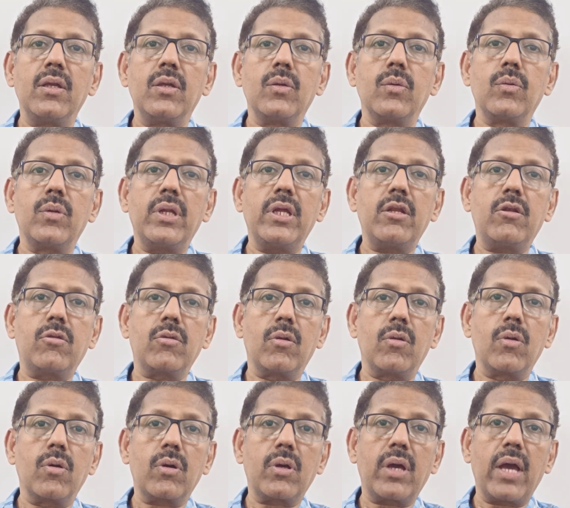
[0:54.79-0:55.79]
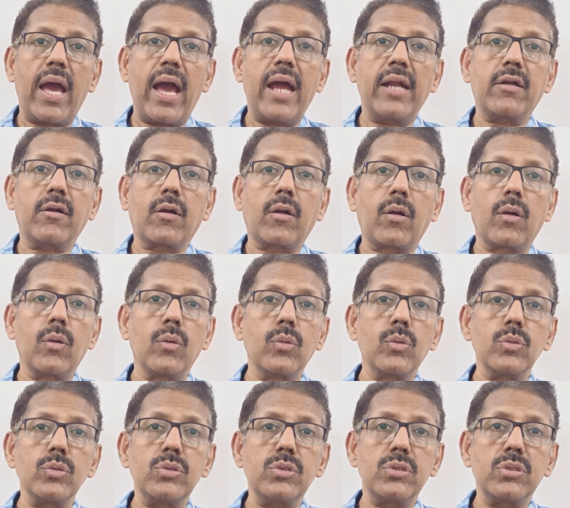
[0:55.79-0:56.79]
You need to look at
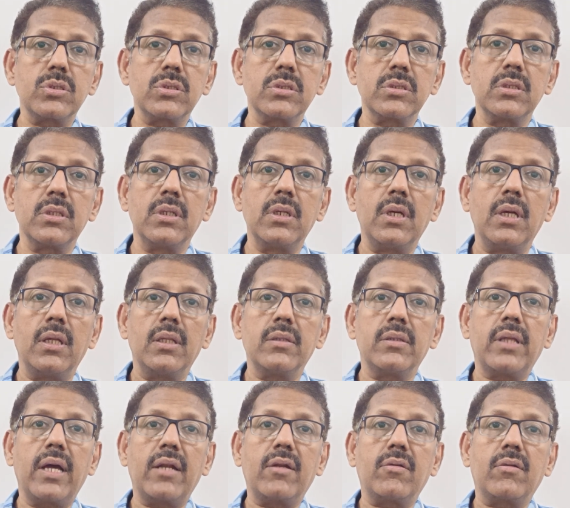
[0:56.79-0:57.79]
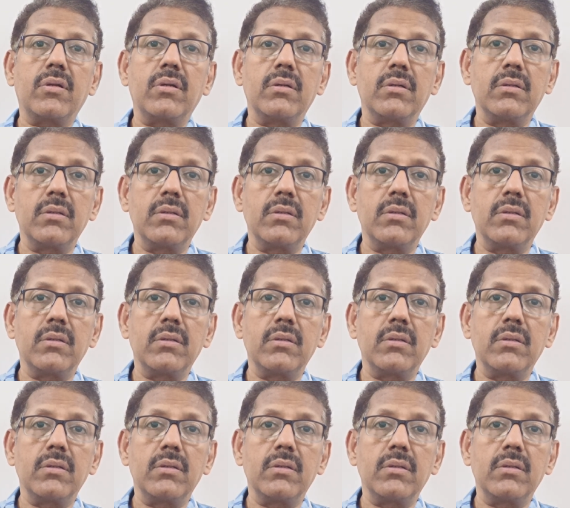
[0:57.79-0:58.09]
clues that